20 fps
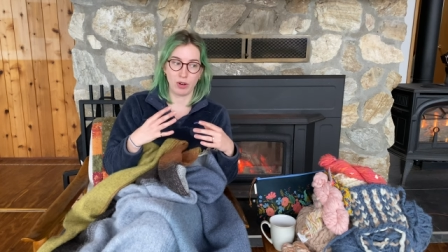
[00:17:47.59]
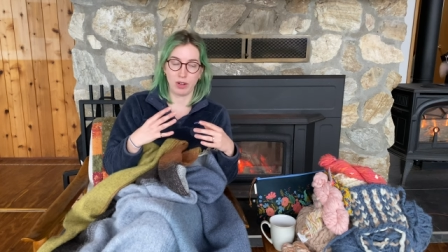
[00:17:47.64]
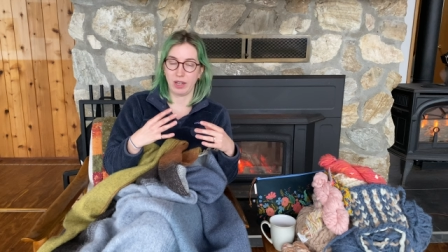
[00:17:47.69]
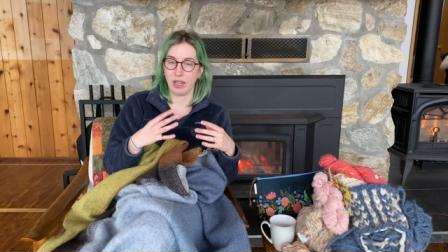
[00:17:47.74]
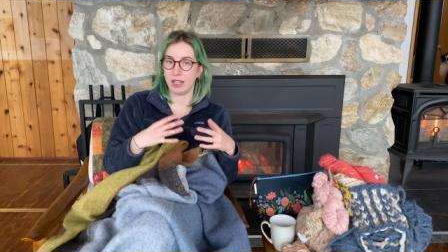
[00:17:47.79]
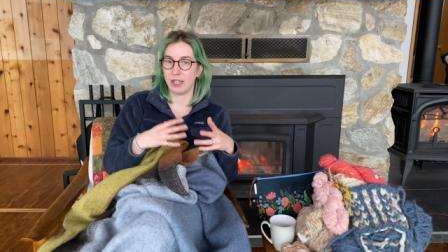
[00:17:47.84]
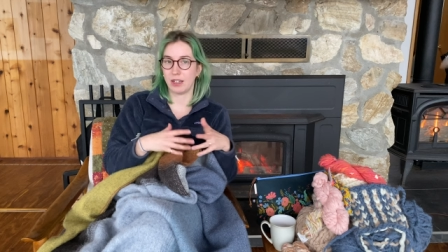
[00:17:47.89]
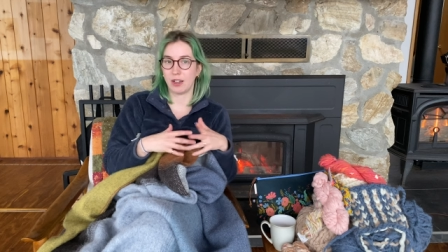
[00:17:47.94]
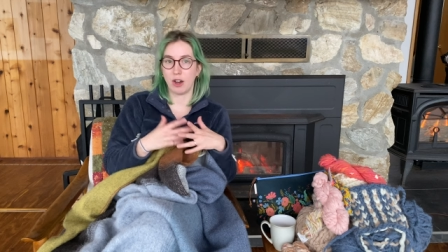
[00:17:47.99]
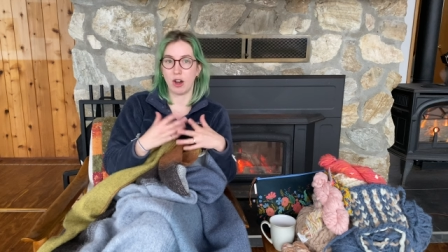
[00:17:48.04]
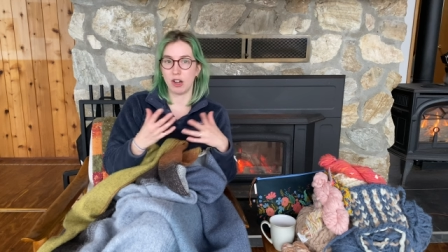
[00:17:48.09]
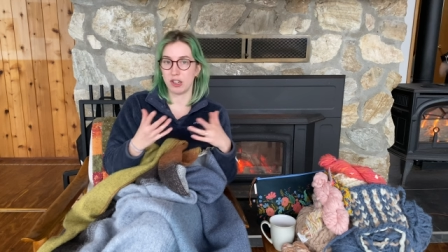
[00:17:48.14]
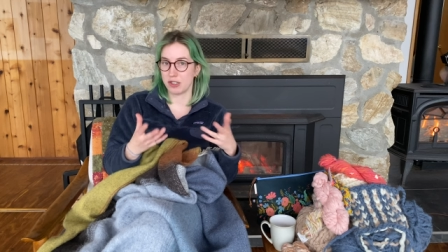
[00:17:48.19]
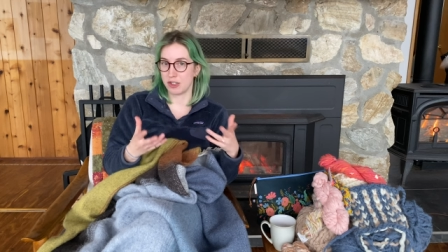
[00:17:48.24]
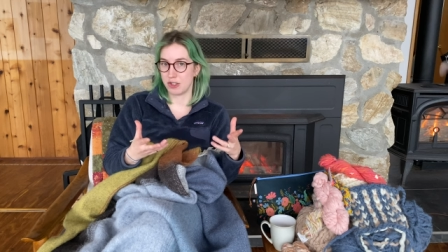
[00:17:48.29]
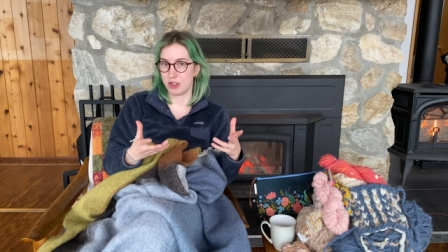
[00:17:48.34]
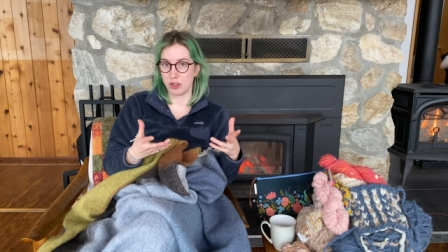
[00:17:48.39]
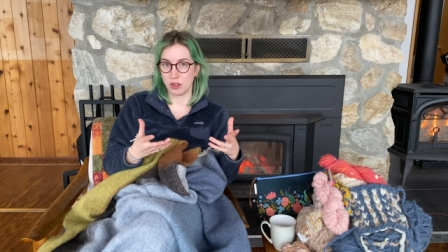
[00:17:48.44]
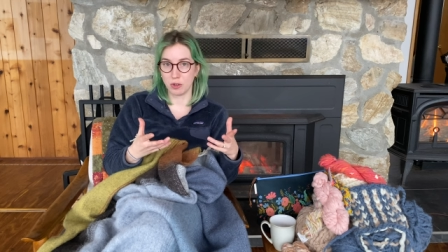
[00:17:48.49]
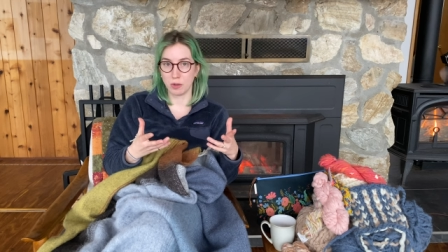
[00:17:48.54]
like a
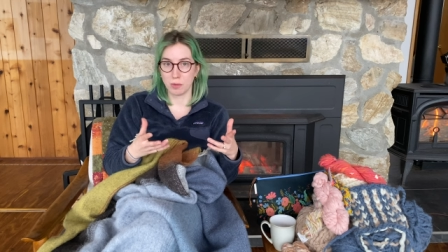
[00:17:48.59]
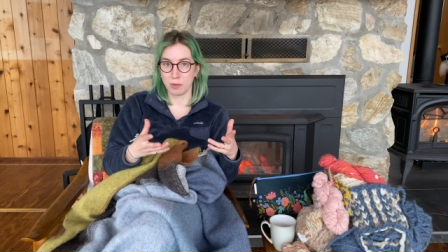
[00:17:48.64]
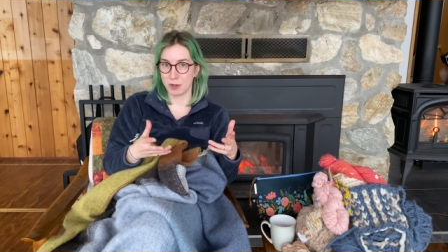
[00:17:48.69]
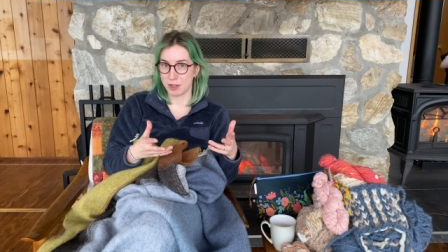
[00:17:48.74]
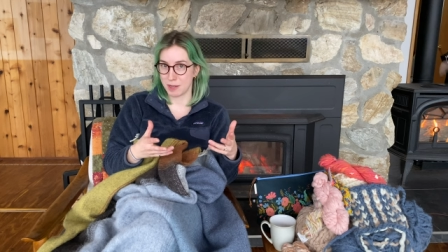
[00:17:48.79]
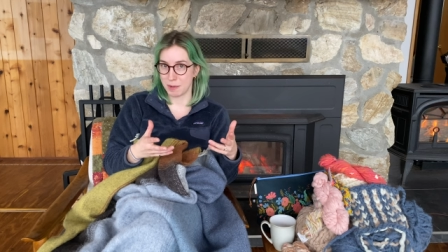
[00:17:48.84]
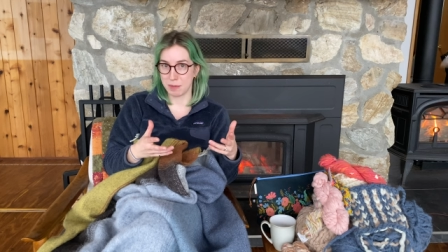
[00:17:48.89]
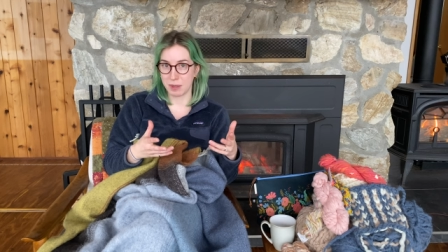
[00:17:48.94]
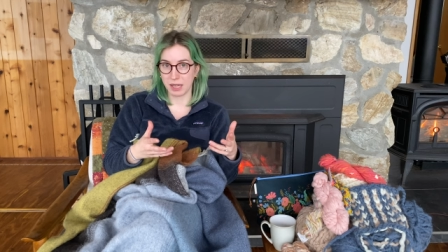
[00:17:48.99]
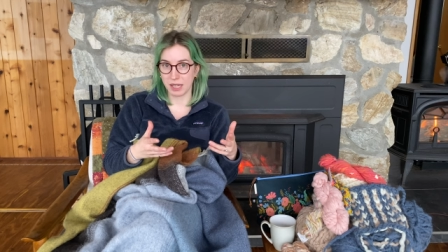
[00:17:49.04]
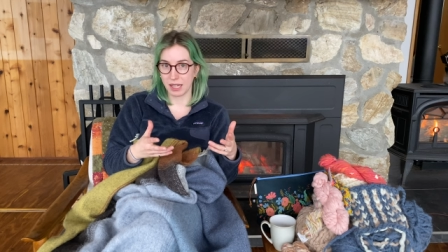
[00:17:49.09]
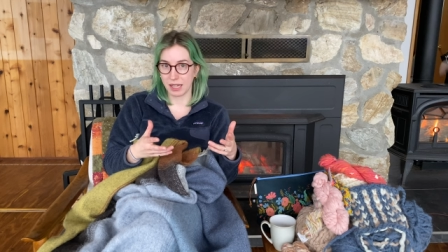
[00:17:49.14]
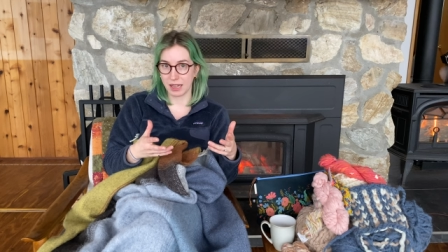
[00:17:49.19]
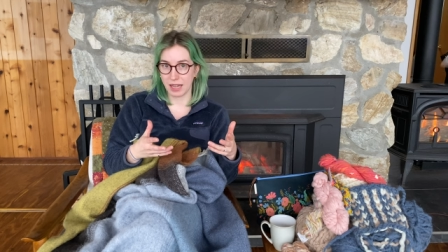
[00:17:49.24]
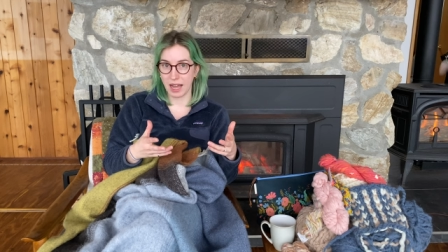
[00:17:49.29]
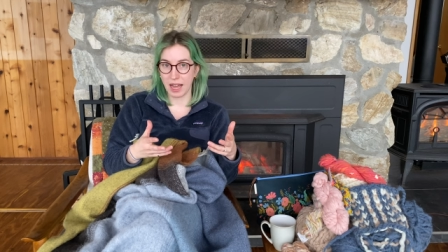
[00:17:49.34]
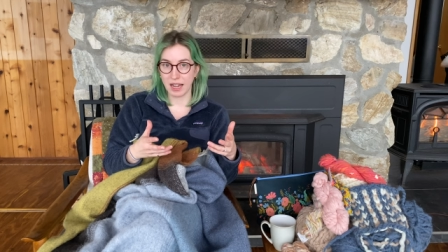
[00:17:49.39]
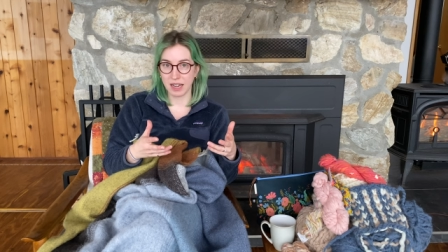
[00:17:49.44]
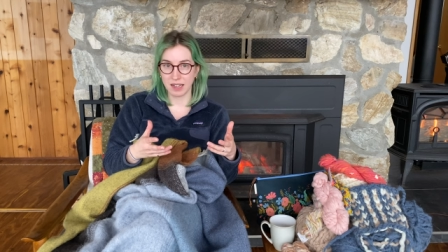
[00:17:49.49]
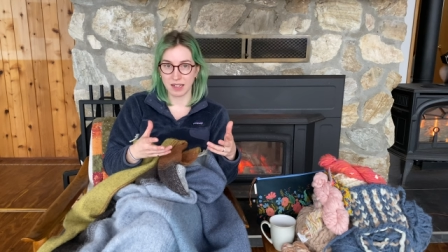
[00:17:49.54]
costume or something like
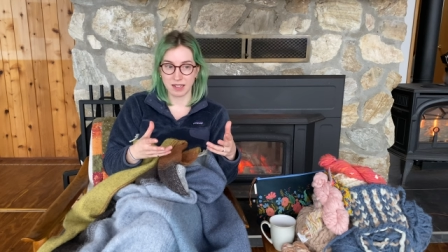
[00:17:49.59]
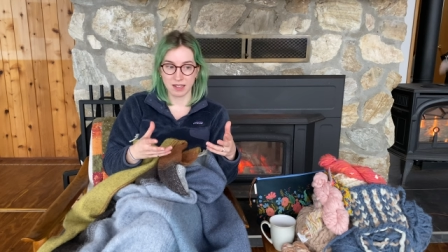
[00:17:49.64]
that.